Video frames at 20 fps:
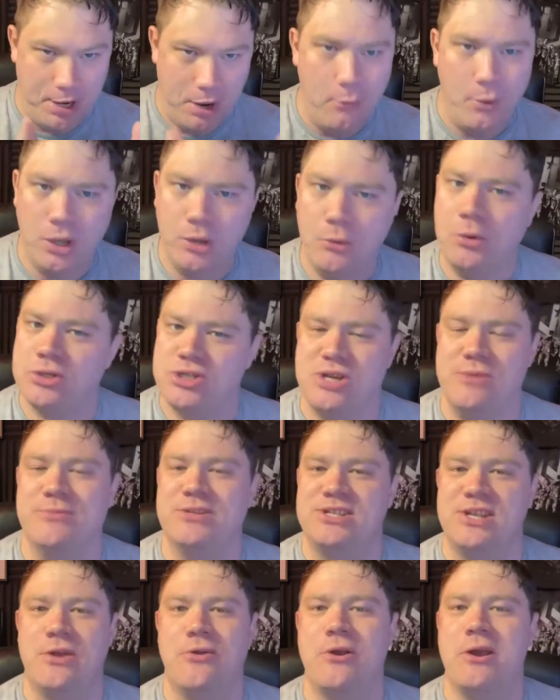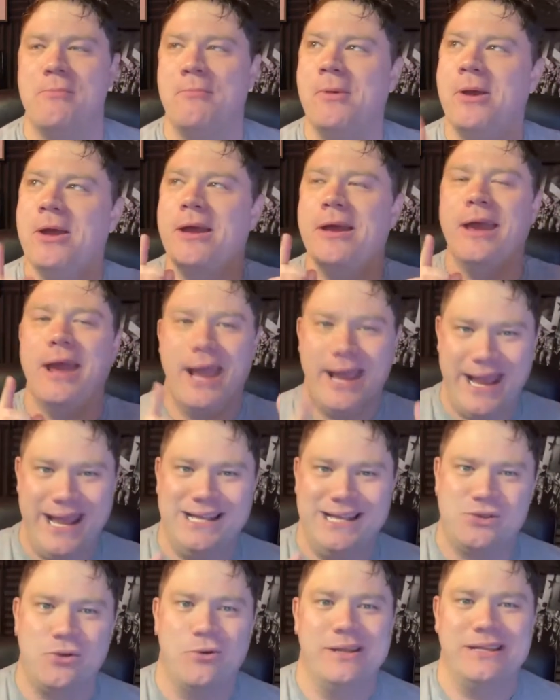I will watch it, Mr. Graham. It is
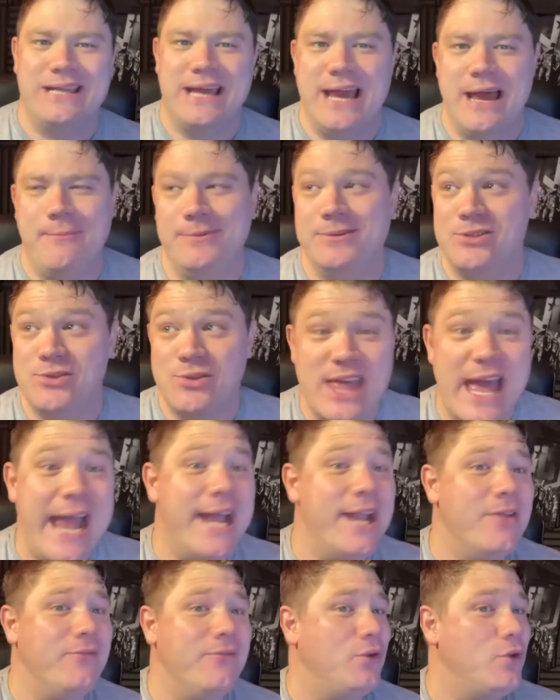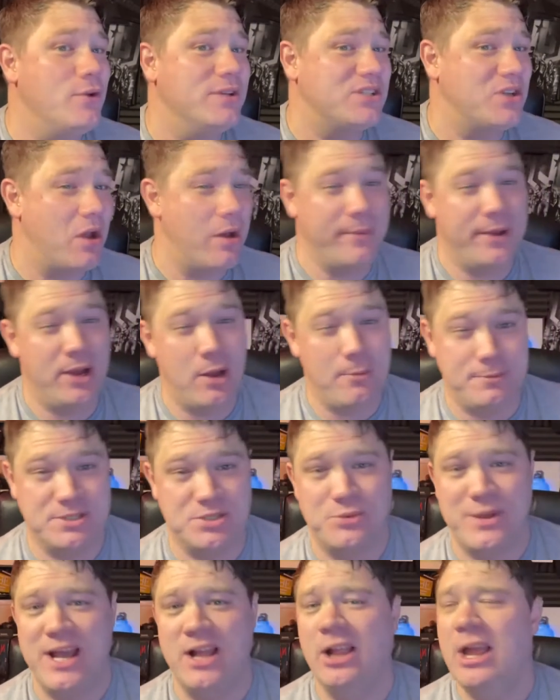going to happen. So that interview is coming up as
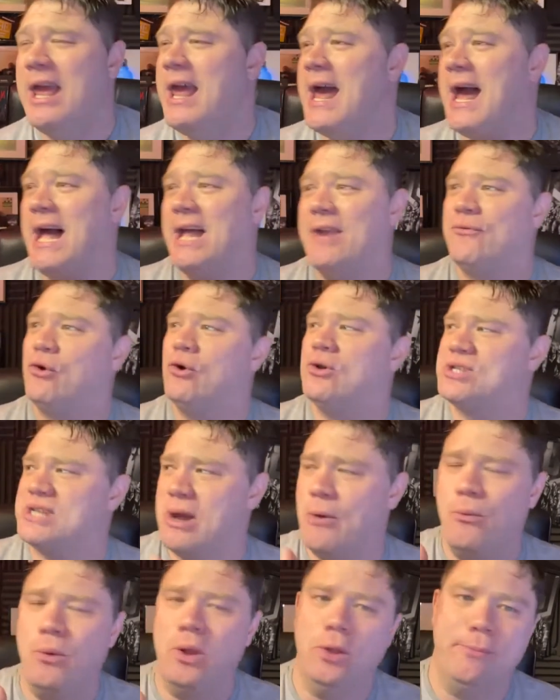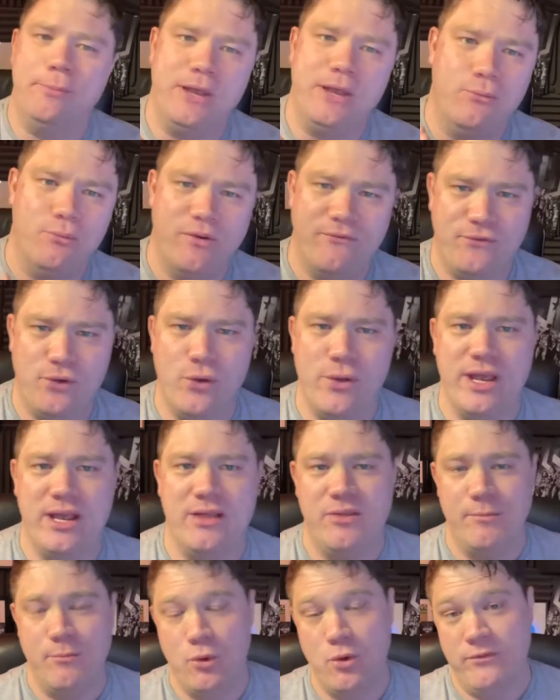well. And of course, I will be reviewing
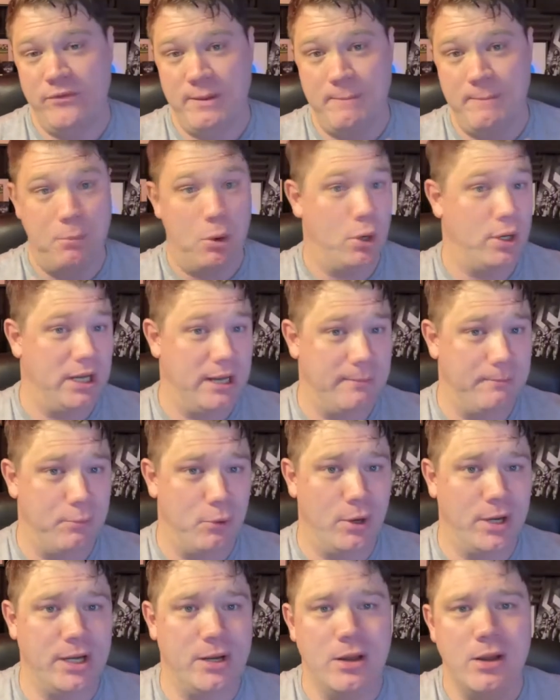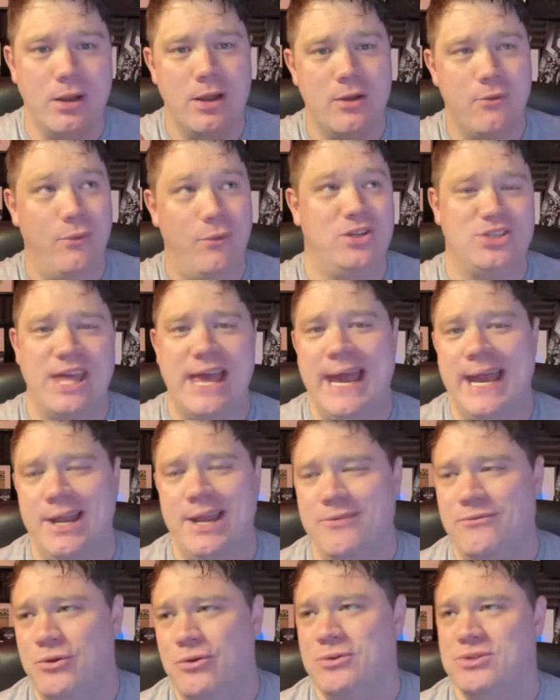the movie Boiling Point, which that
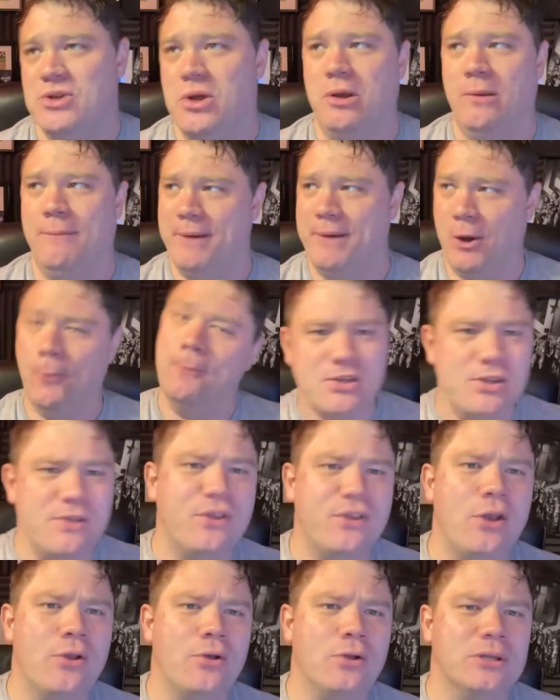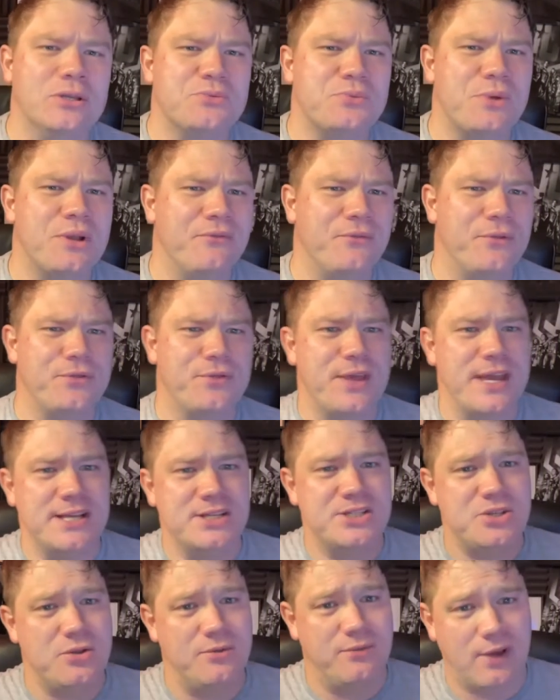interview is all about. You've done all those wonderful things.
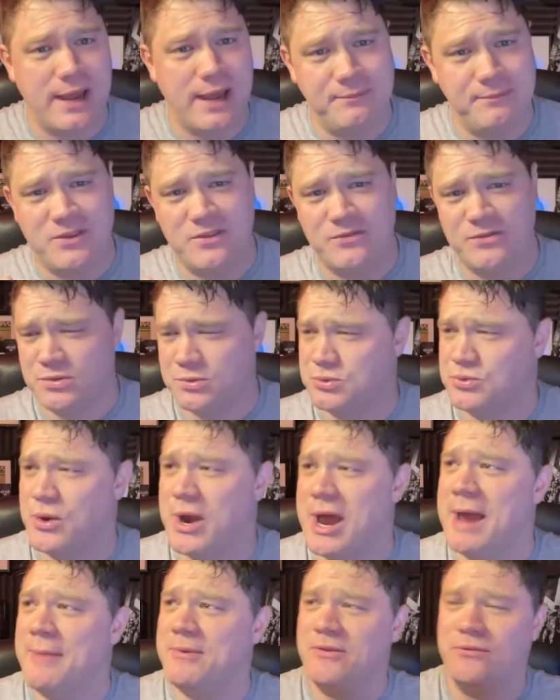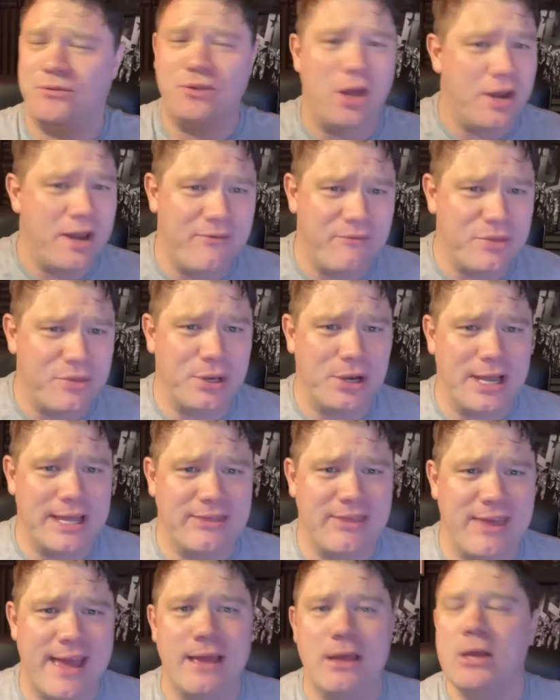You've liked, you've subscribed, you've done everything like
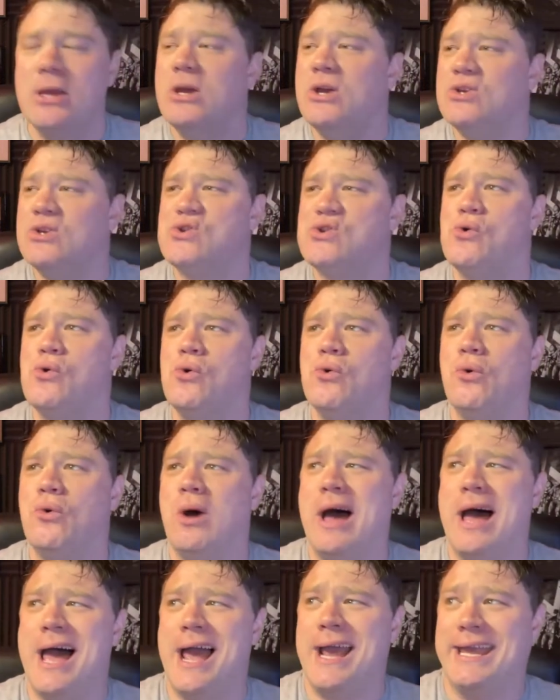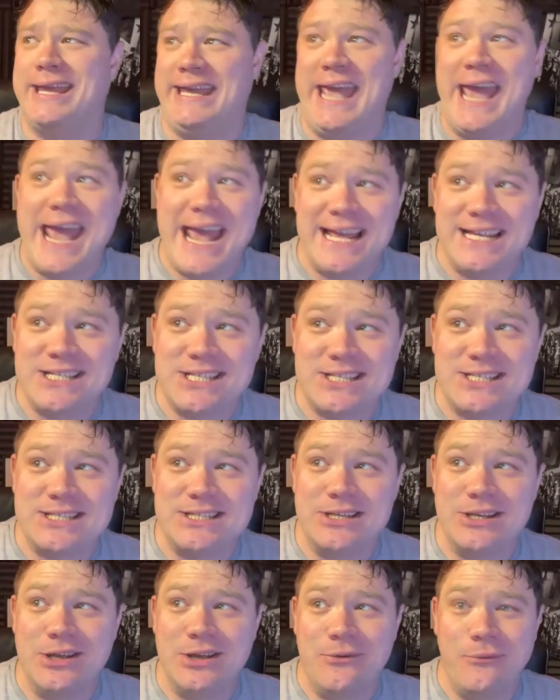that. So I guess
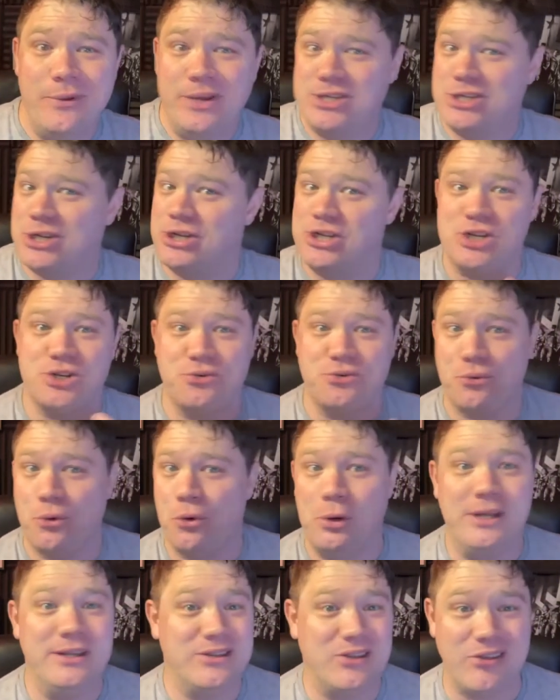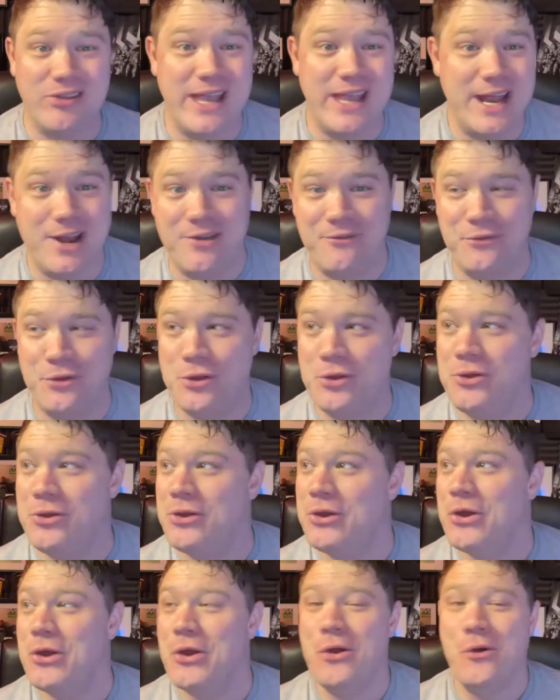we should just roll into the interview
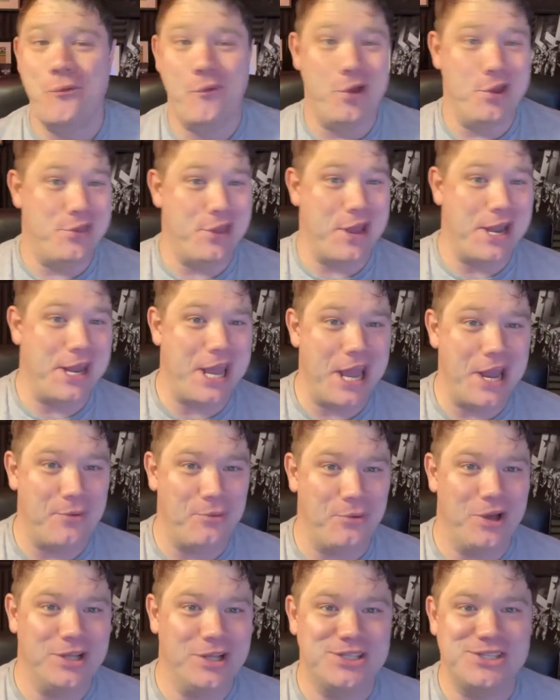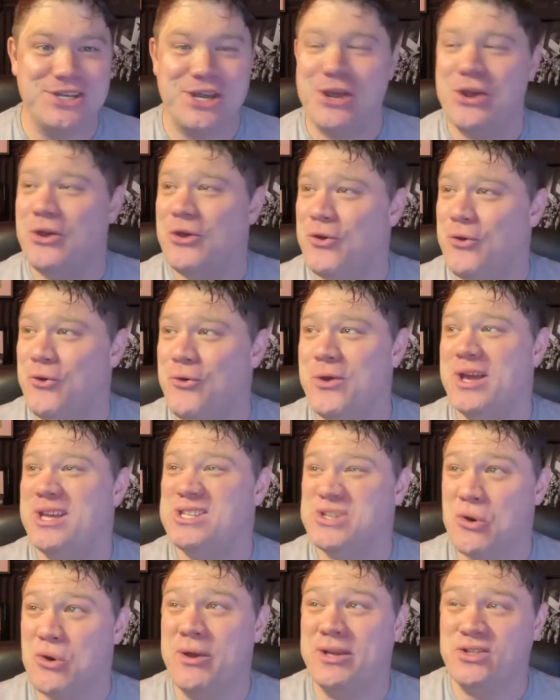with Eddie Edwards, who is
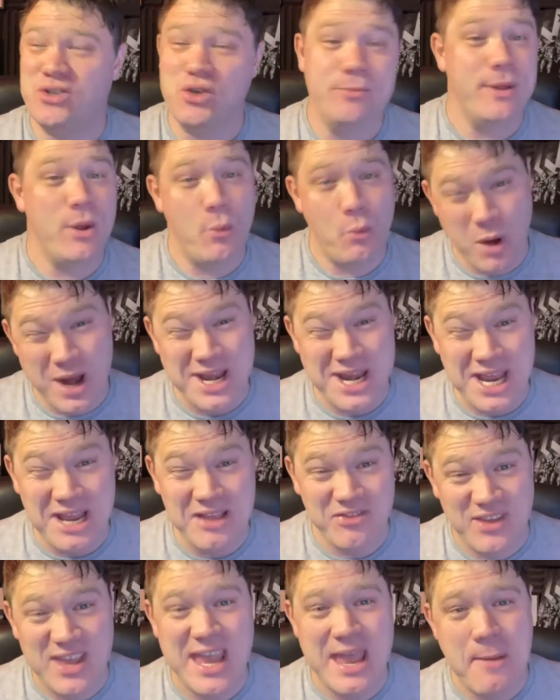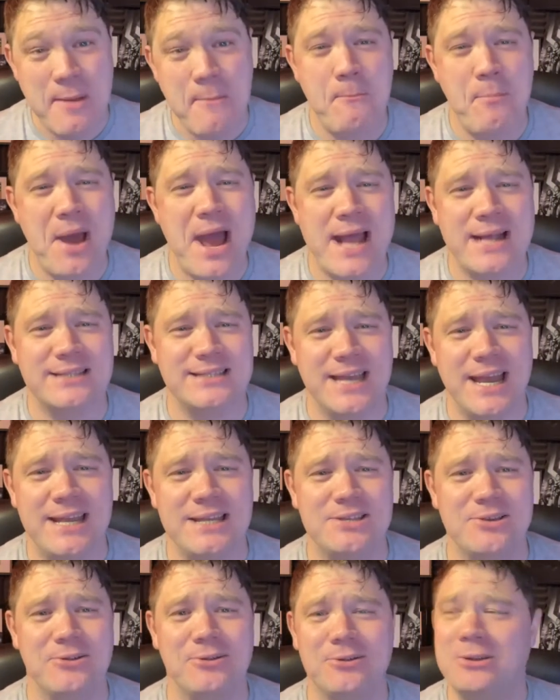going to be winning the Impact
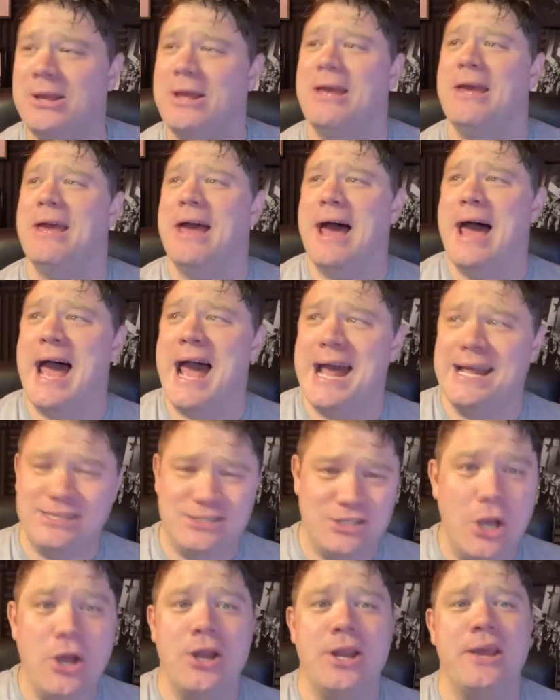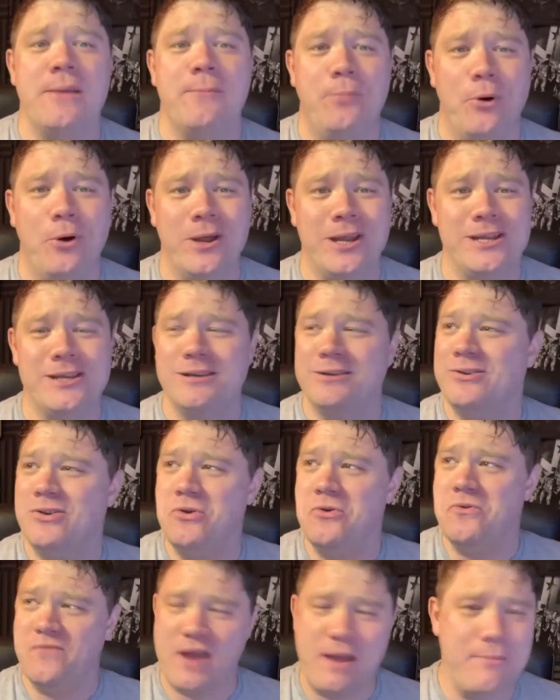title at Turning Point
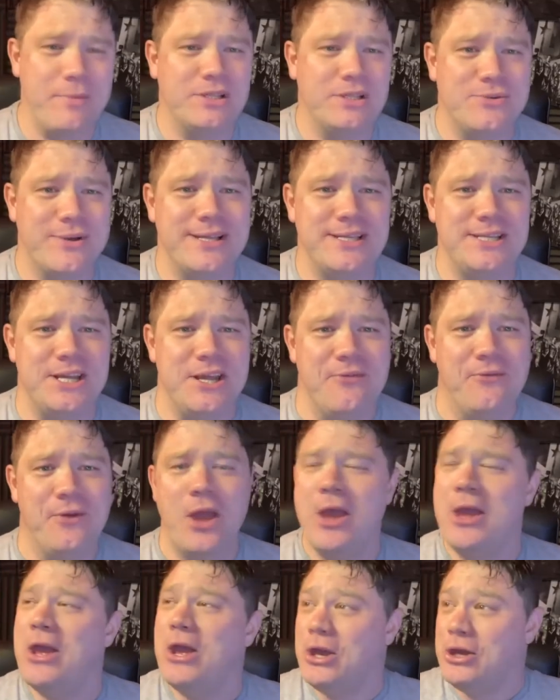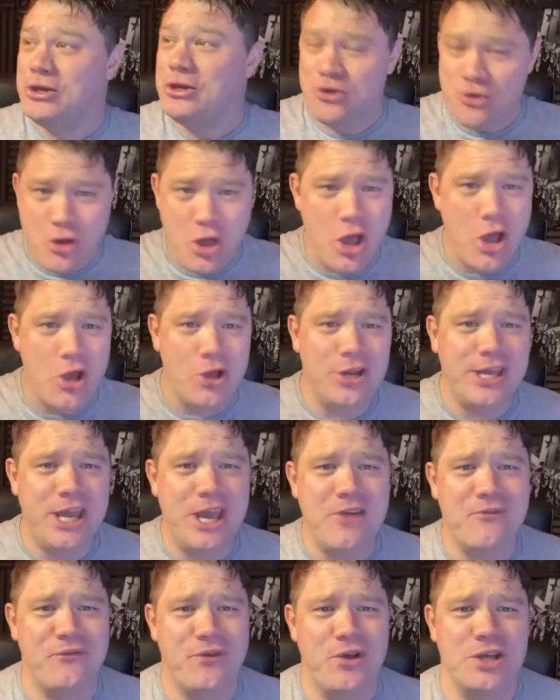November 20th. You heard it here
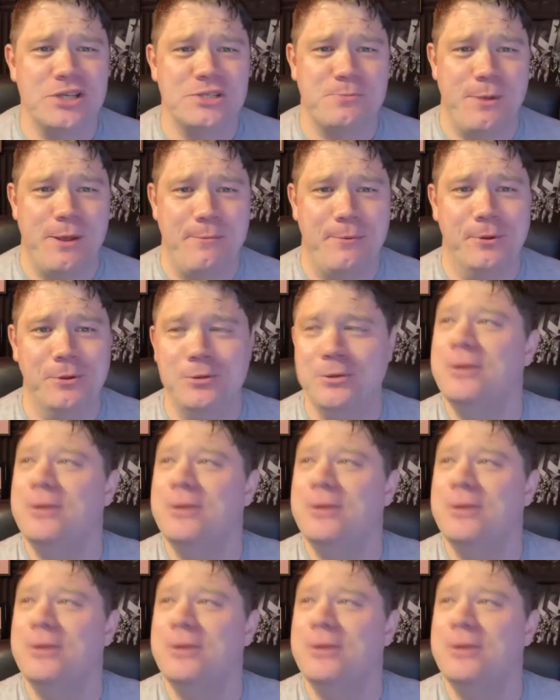first, people.